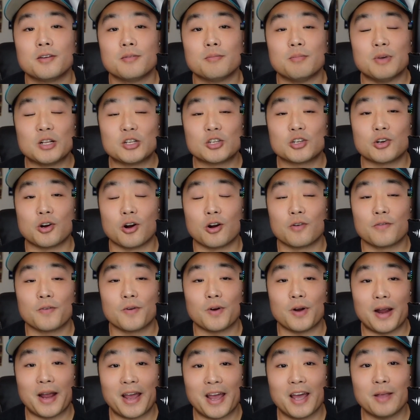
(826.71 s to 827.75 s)
Mitch
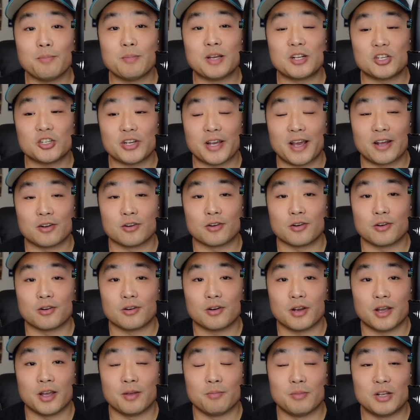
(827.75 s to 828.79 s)
Garver and Mitch
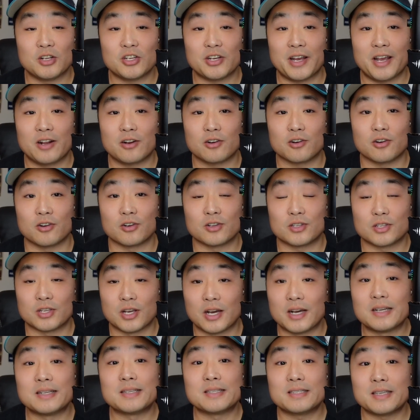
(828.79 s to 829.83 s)
Haniger. And Mitch Haniger
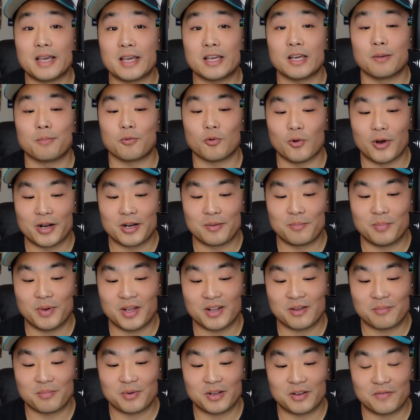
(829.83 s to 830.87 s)
does take up quite a
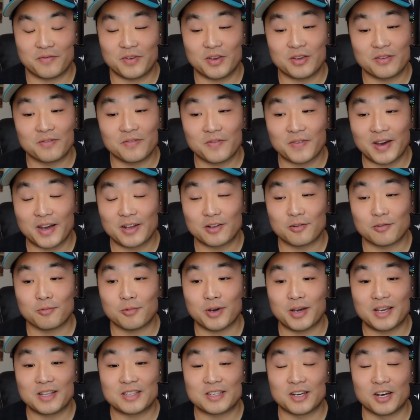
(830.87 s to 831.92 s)
bit, but if you can find a
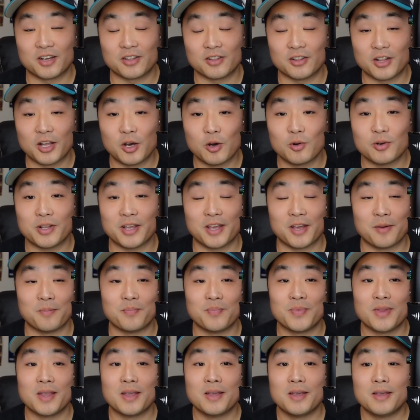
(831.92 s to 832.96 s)
way to unload
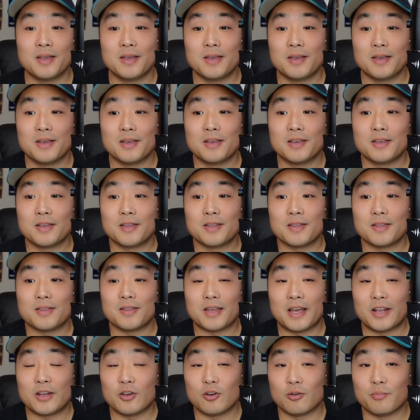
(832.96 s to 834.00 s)
him,
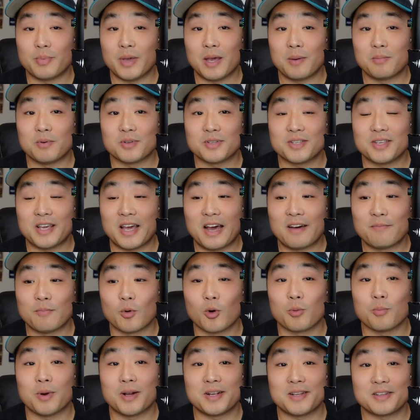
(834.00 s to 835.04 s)
then you'll be able to have
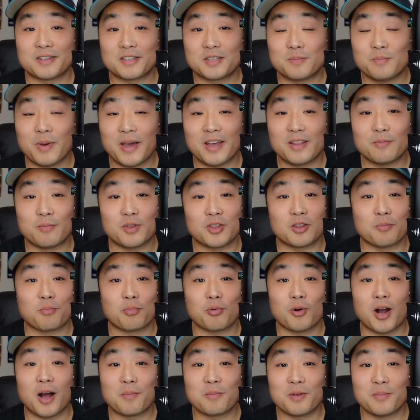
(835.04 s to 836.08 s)
more money to spend. But the
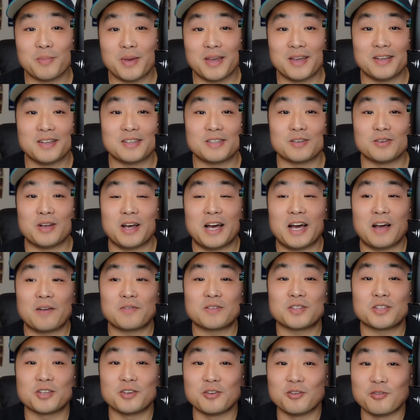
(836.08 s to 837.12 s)
problem is you'll
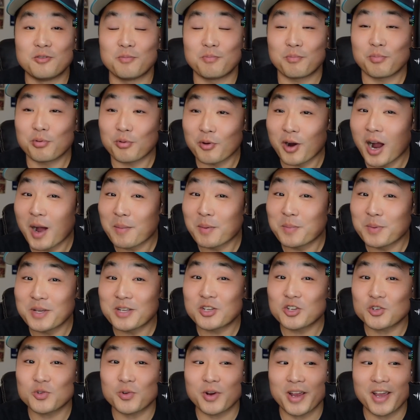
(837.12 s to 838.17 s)
have to
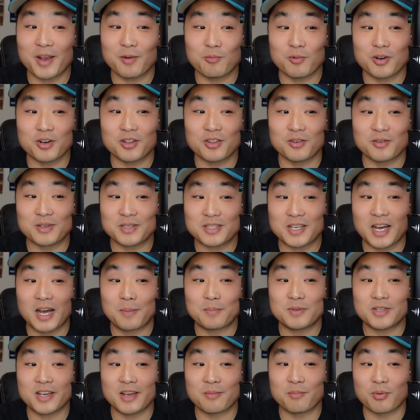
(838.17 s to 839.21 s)
probably trade one of those
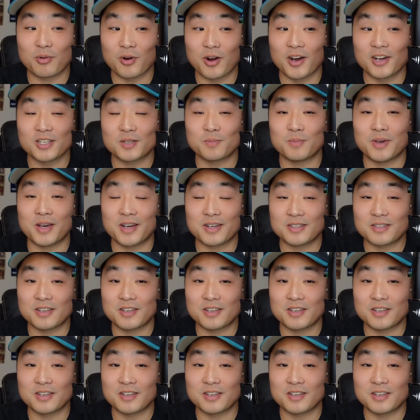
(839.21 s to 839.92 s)
top 10 prospects,